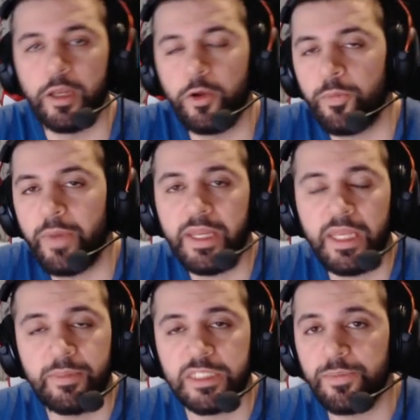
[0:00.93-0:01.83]
Hello, my
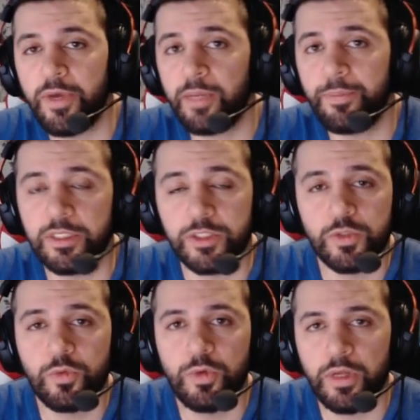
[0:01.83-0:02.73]
name is Mark
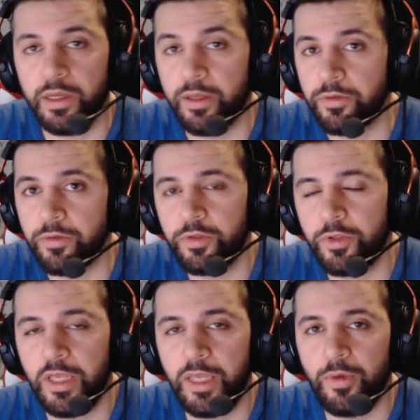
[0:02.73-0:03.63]
Mansour and
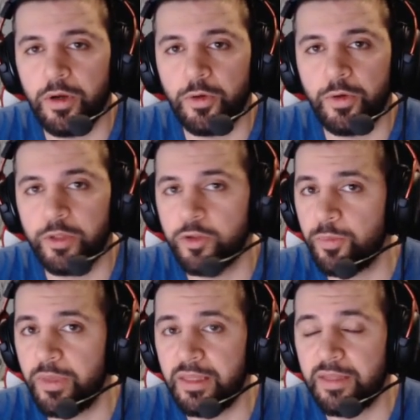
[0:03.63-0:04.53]
today we are going
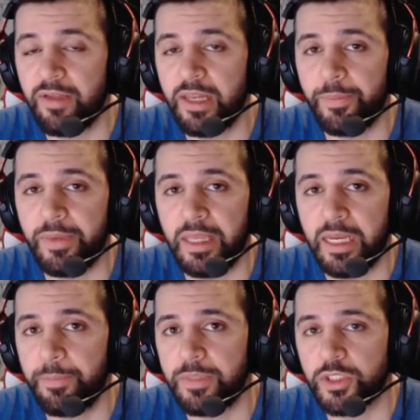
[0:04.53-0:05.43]
to be developing
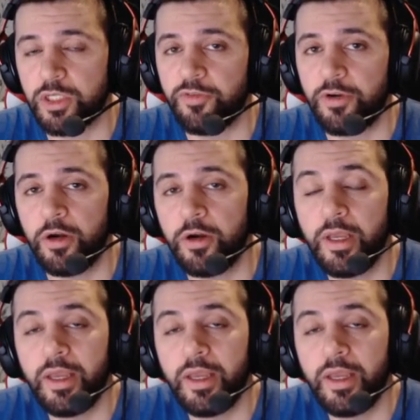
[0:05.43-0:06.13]
an EPiServer.